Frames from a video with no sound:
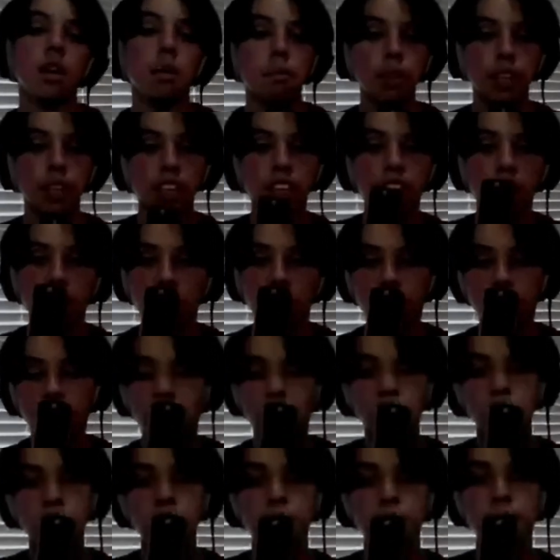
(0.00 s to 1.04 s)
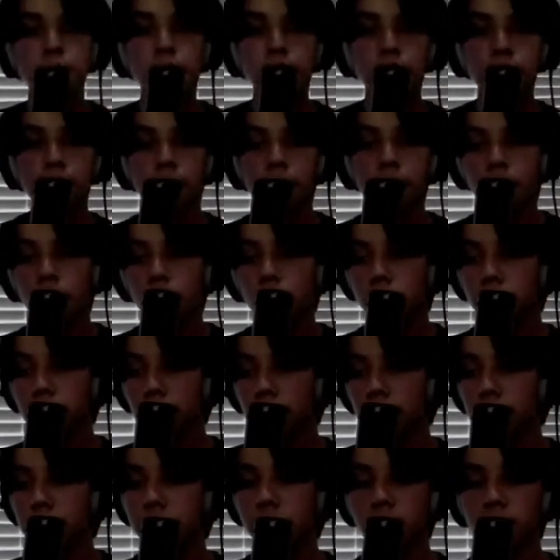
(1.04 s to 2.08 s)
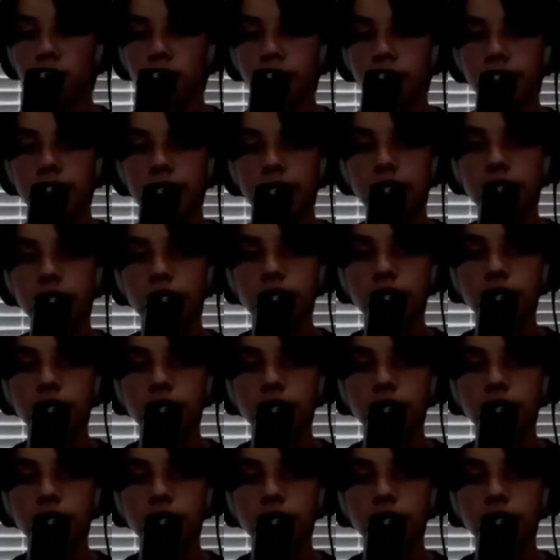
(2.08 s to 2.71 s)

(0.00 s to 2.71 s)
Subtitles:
but yeah. Speaking about Nofap and all of that,